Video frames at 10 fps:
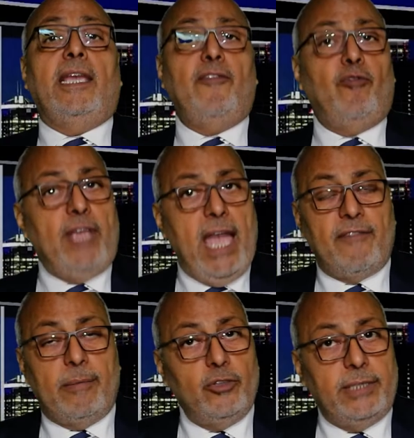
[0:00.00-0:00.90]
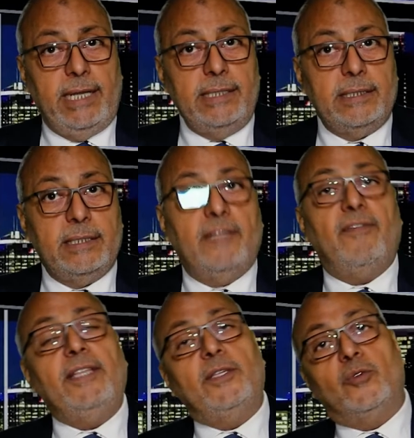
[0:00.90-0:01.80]
If we have a bond length,
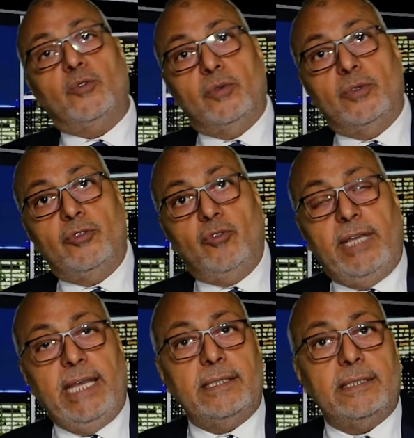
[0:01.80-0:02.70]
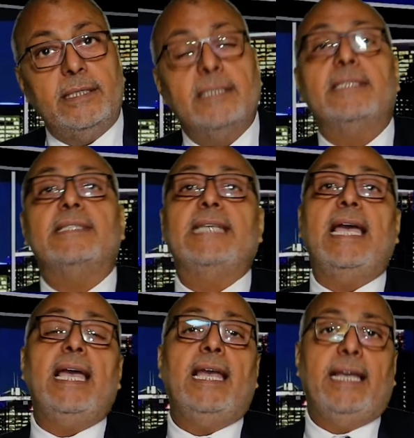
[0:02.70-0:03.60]
divide it two to get
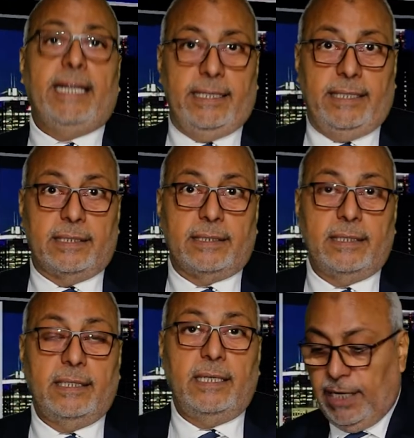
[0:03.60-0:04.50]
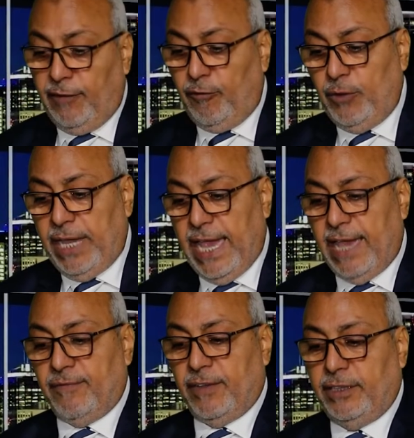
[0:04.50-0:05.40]
the radius. If we
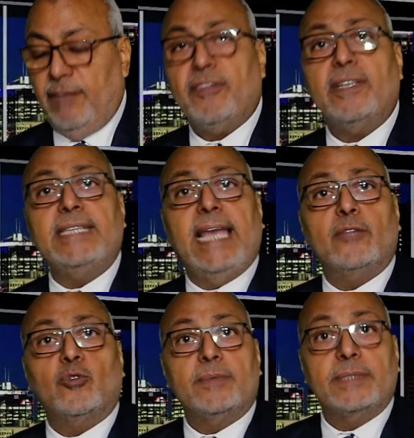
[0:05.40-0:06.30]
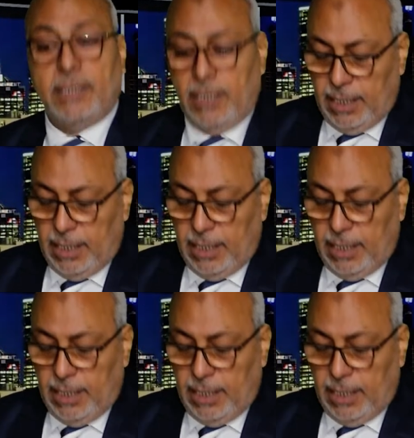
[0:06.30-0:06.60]
have different atoms